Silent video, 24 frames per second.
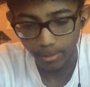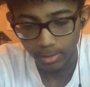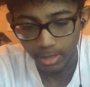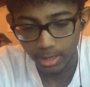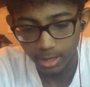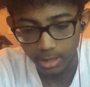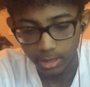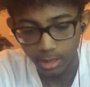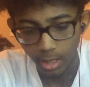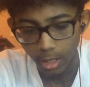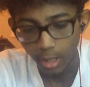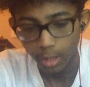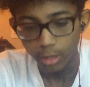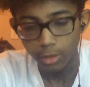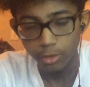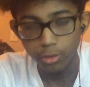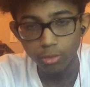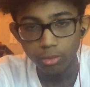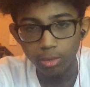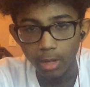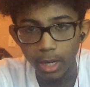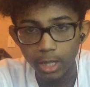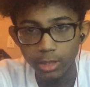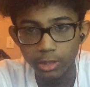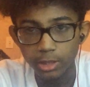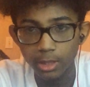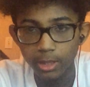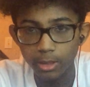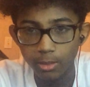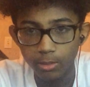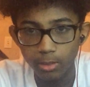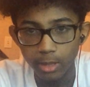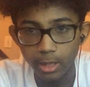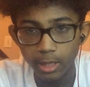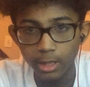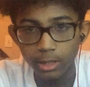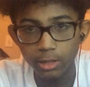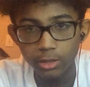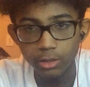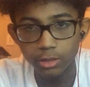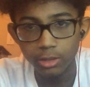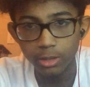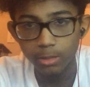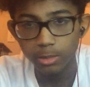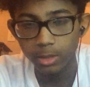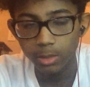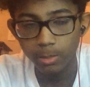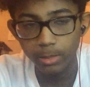because you rush in the
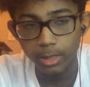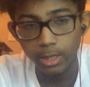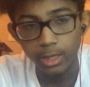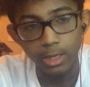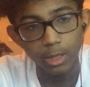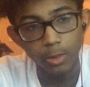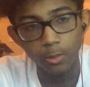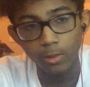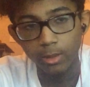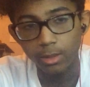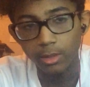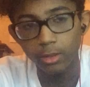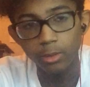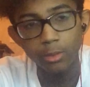relationship to begin with.